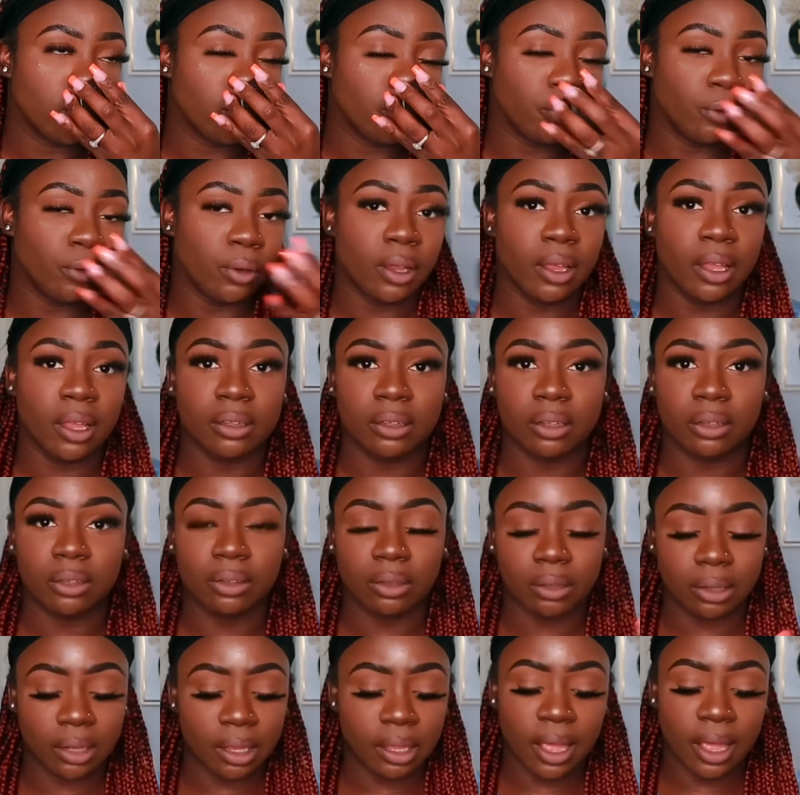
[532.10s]
It has a
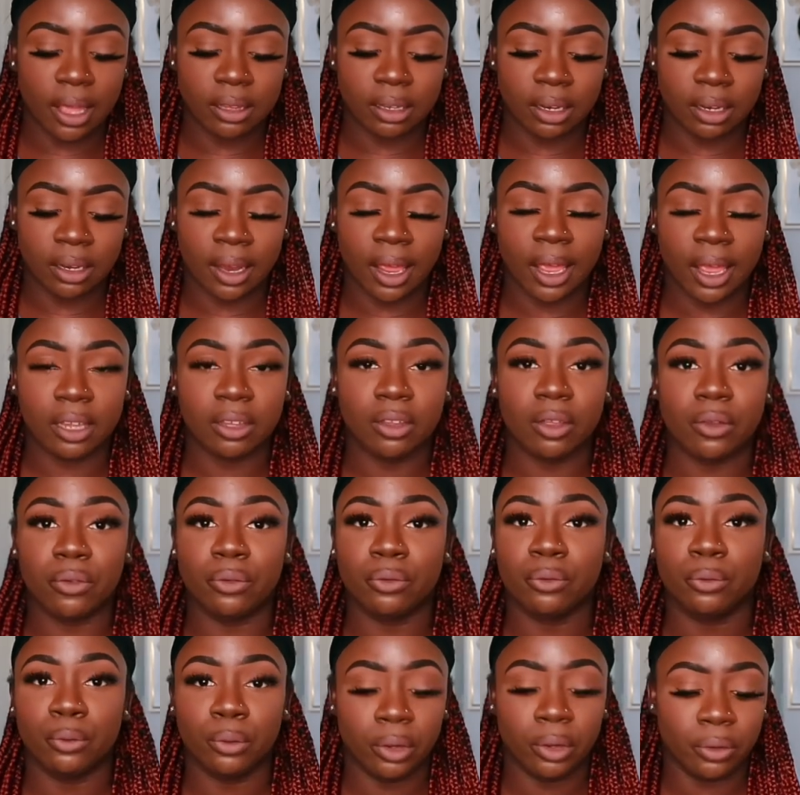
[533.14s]
it has a nice
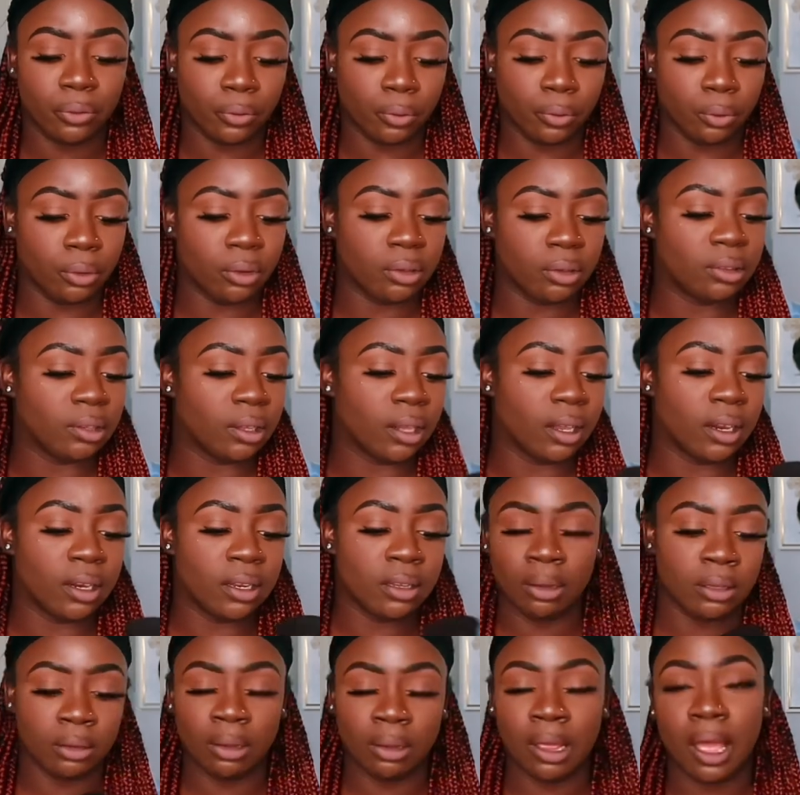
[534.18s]
fruity floral
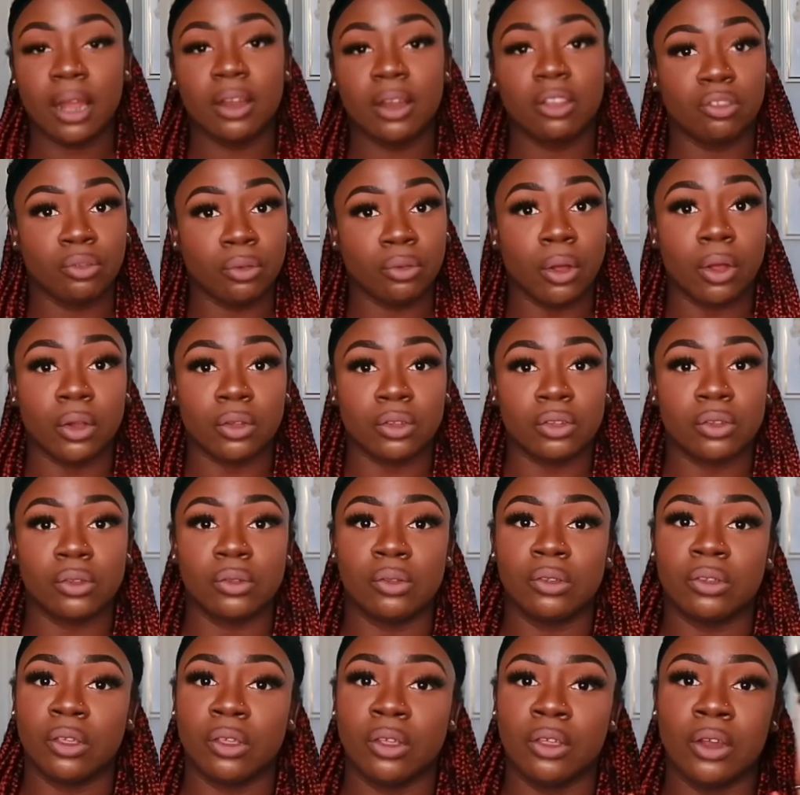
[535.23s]
scent, kind of strong too.
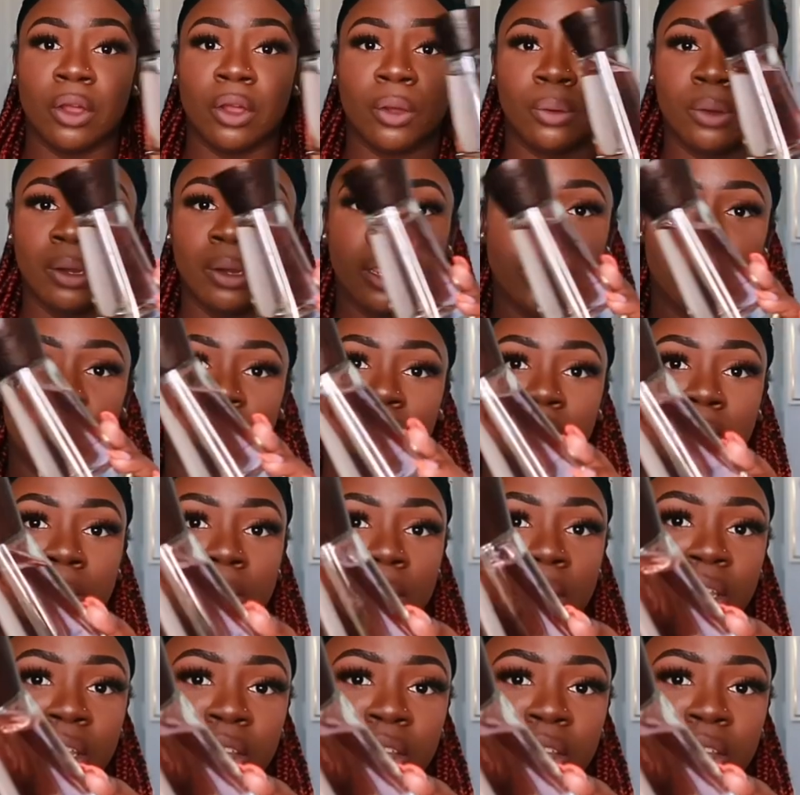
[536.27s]
So you don't need too many